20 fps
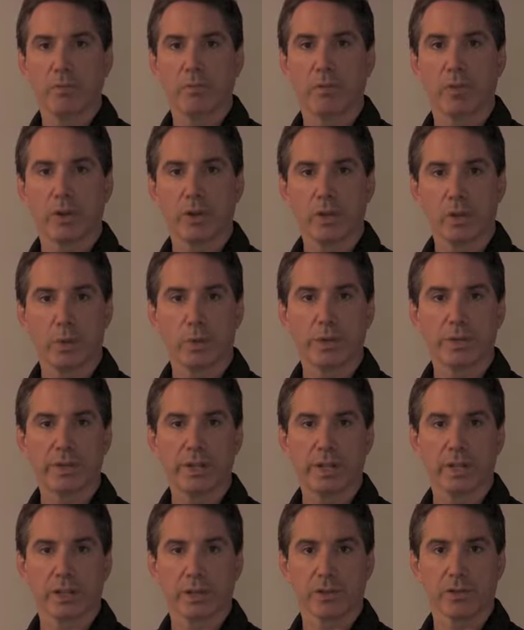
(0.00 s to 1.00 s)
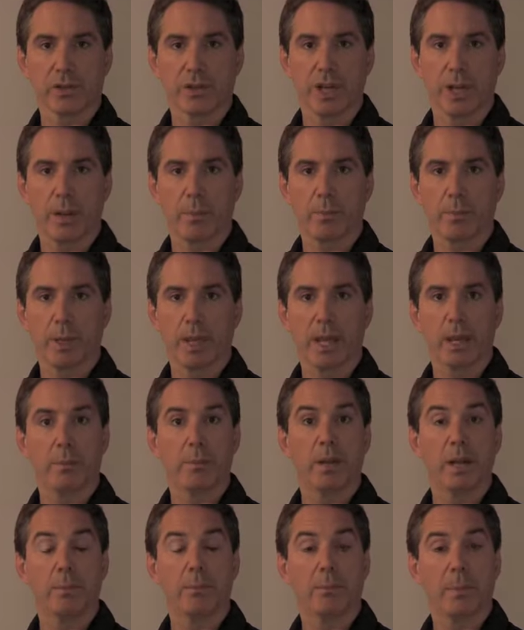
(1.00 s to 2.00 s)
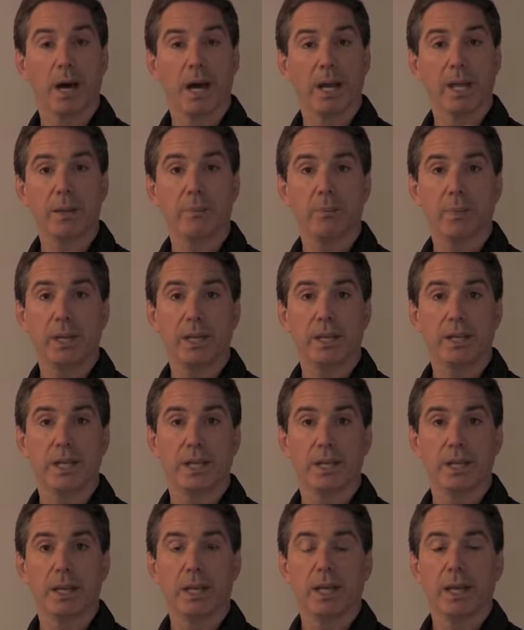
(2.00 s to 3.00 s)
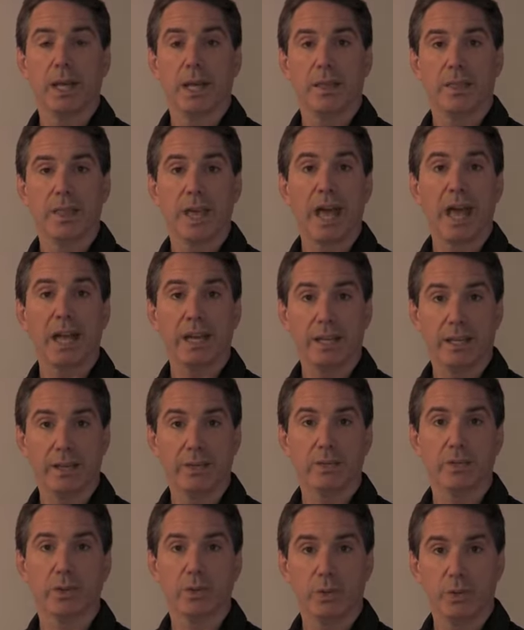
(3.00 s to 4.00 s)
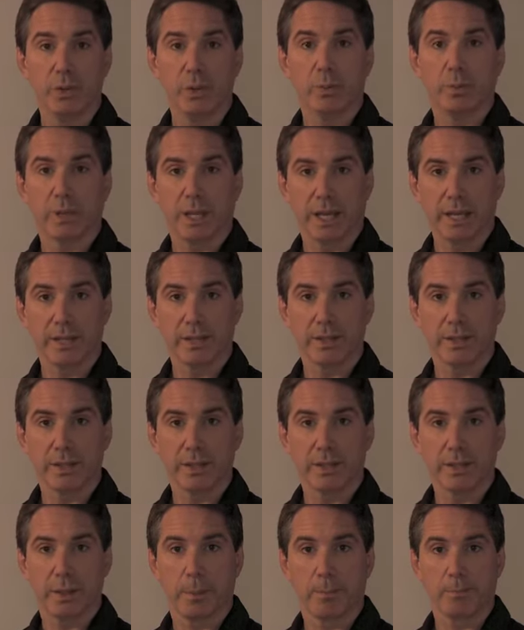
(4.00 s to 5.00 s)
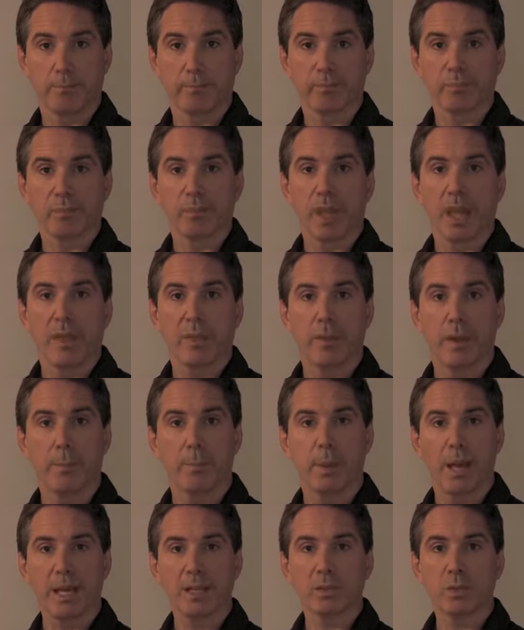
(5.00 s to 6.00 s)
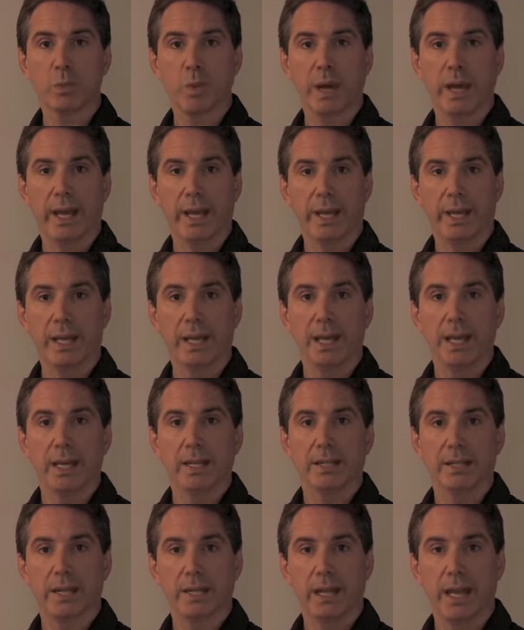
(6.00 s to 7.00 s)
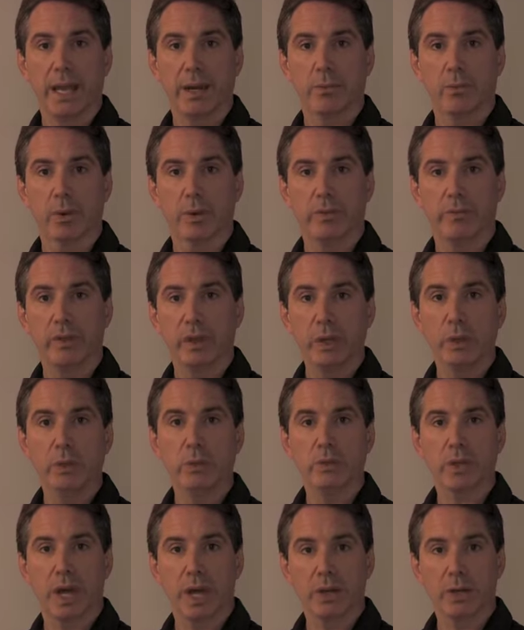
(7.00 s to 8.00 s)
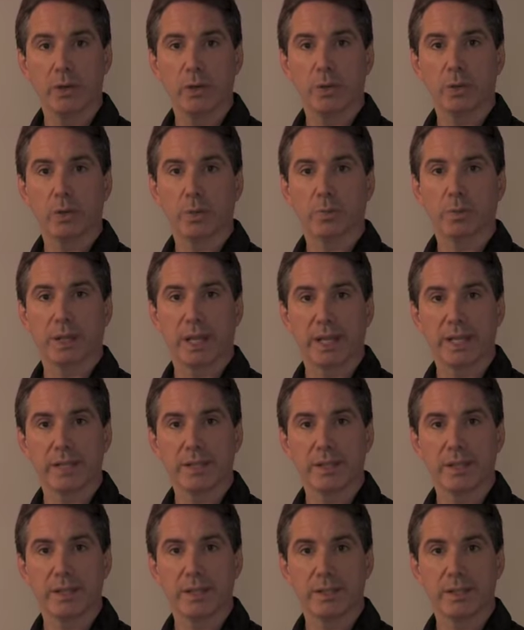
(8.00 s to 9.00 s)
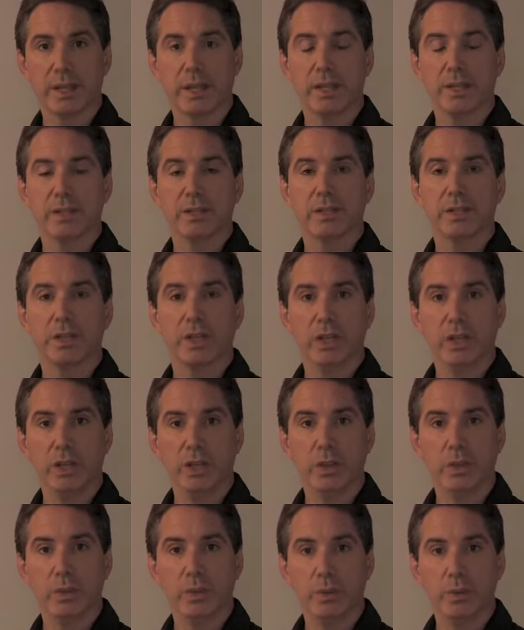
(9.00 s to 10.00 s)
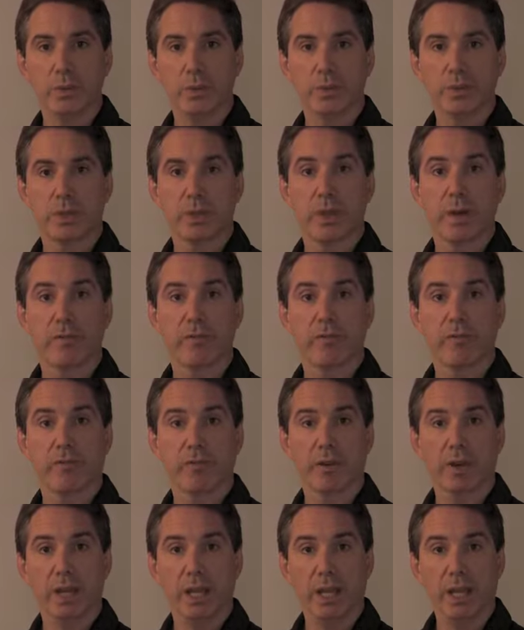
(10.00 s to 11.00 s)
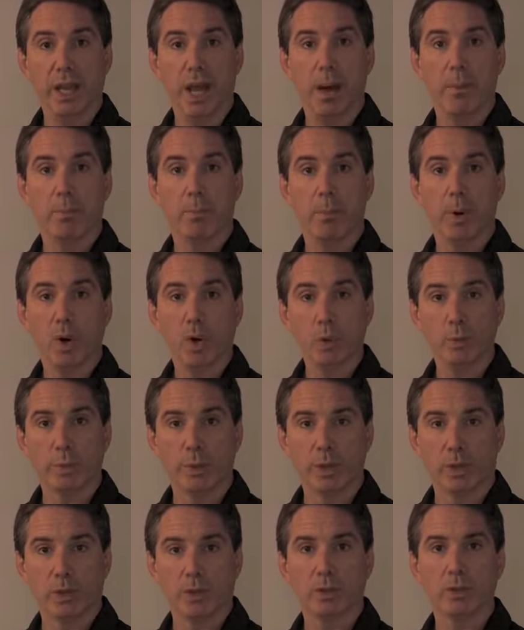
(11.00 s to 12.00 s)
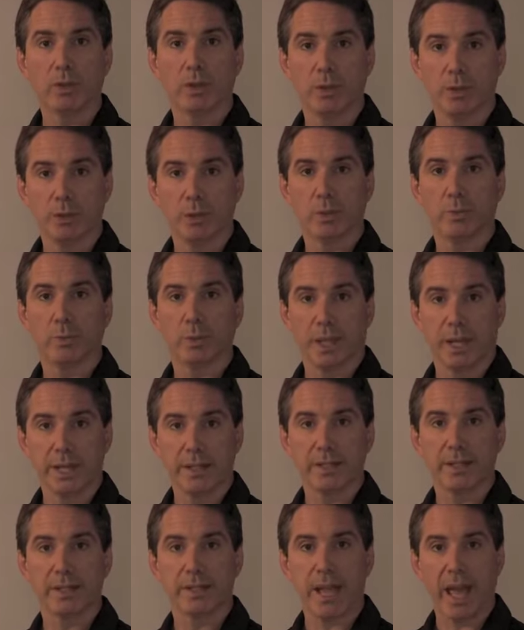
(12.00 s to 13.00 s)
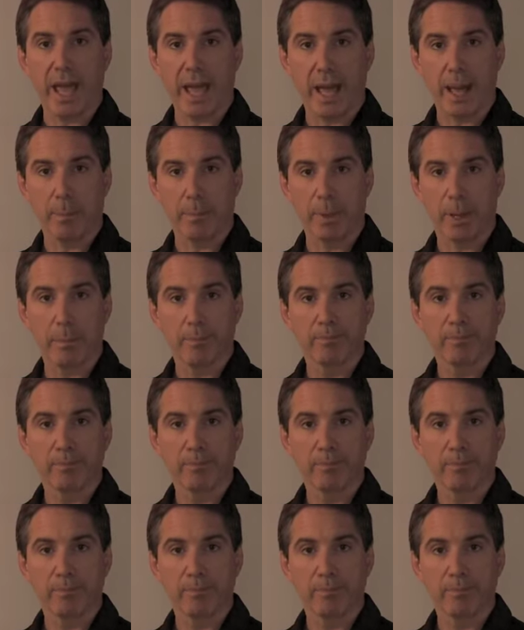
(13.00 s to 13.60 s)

for your dealership, and in my opinion, that is Google Places. The best way to get reviews on Google Places is to use the free mobile Google Places app.